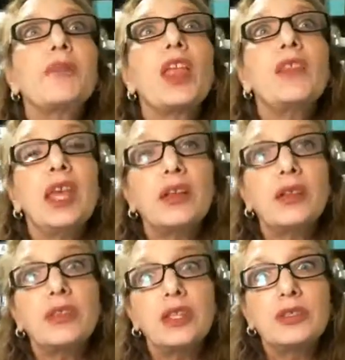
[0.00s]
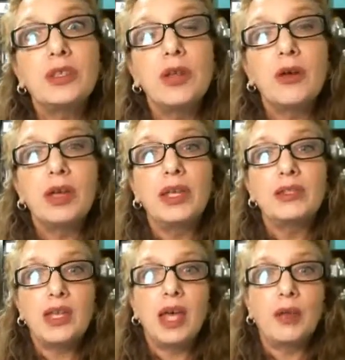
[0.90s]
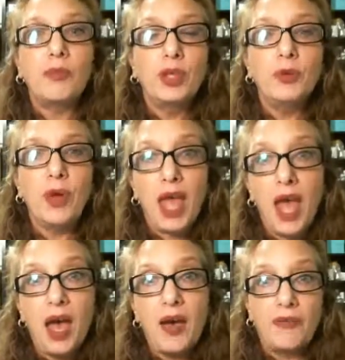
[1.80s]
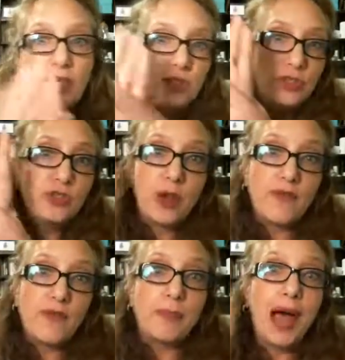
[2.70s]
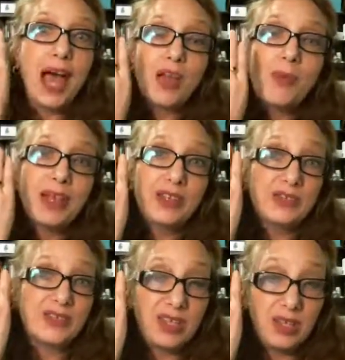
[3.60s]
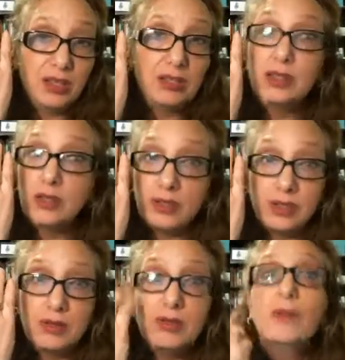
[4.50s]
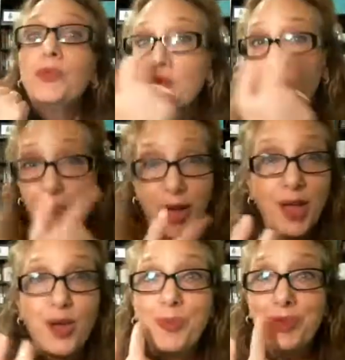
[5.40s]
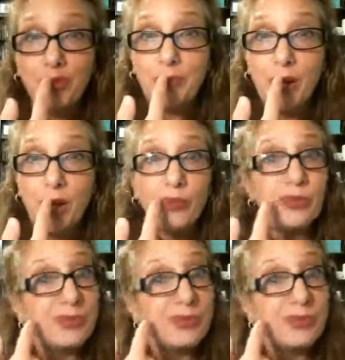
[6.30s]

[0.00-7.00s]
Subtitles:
The other thing to know is that when you have, did you know you have a biome on your skin? You do. You have a biome in your mouth.